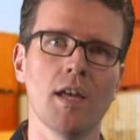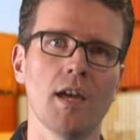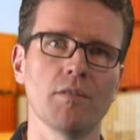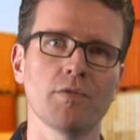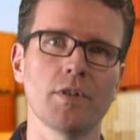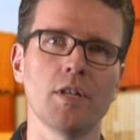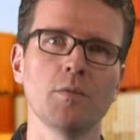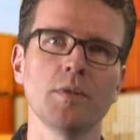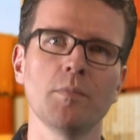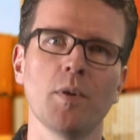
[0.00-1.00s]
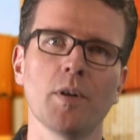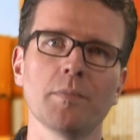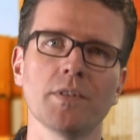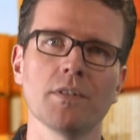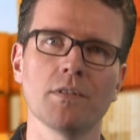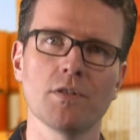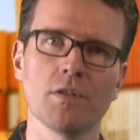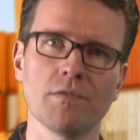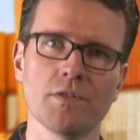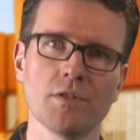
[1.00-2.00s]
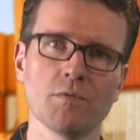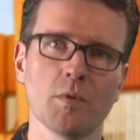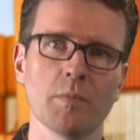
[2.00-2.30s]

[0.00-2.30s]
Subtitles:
and for new deployment, services will